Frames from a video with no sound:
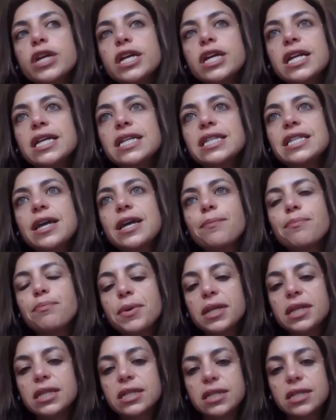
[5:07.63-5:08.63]
Marina's
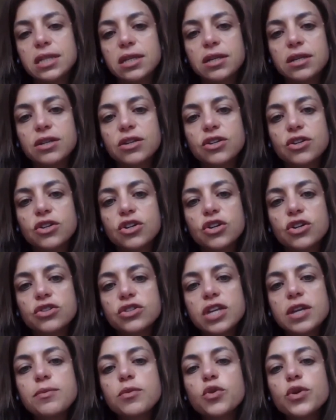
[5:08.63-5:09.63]
ability,
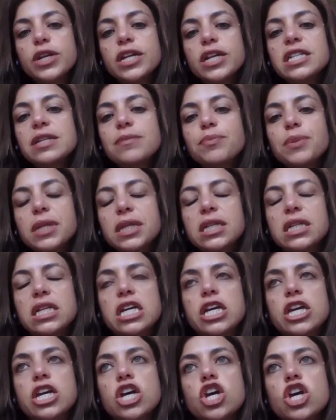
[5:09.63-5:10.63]
see, Marina's
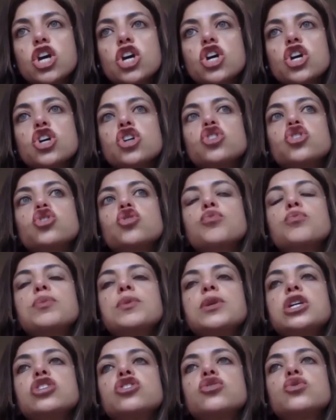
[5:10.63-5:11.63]
ability
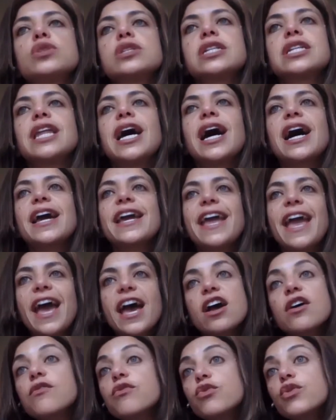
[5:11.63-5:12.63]
to be to
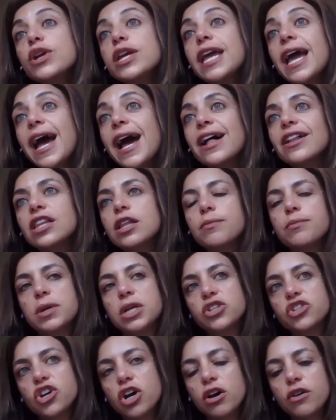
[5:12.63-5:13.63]
deny every
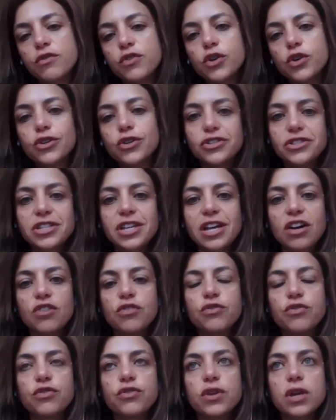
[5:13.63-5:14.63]
element of
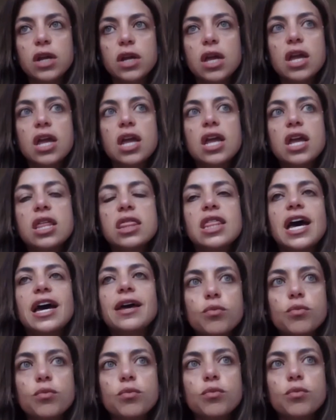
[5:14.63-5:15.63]
herself
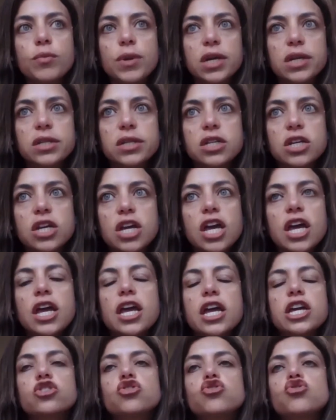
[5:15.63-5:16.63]
in that moment
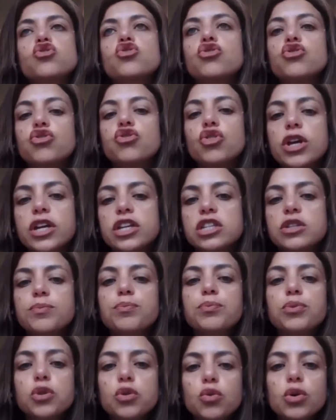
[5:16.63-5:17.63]
is tr-
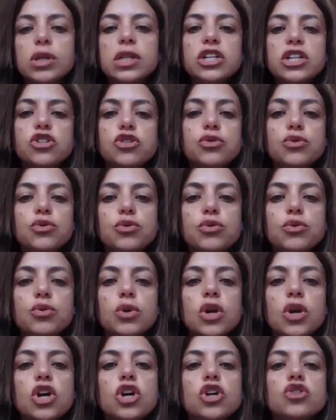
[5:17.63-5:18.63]
is purely
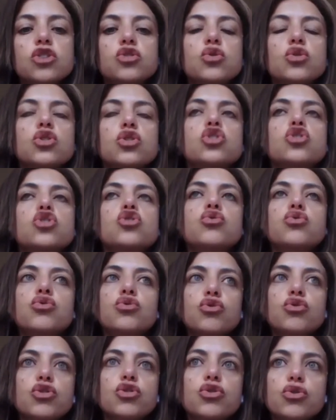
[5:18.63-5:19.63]
due to the
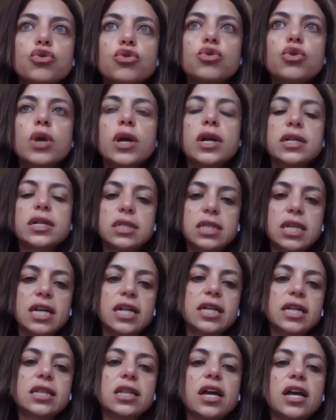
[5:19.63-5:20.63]
true
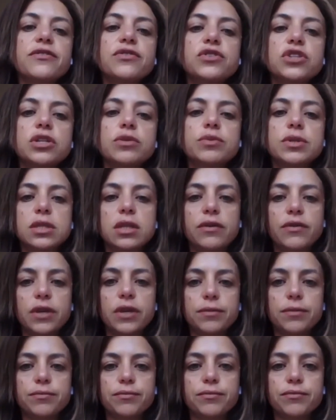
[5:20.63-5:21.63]
ascetic life she was
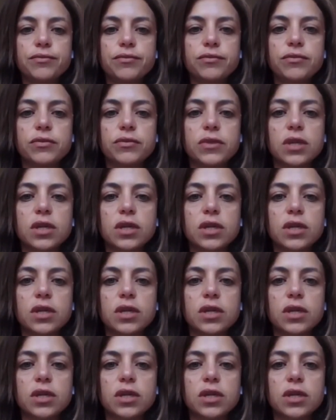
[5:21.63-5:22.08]
living.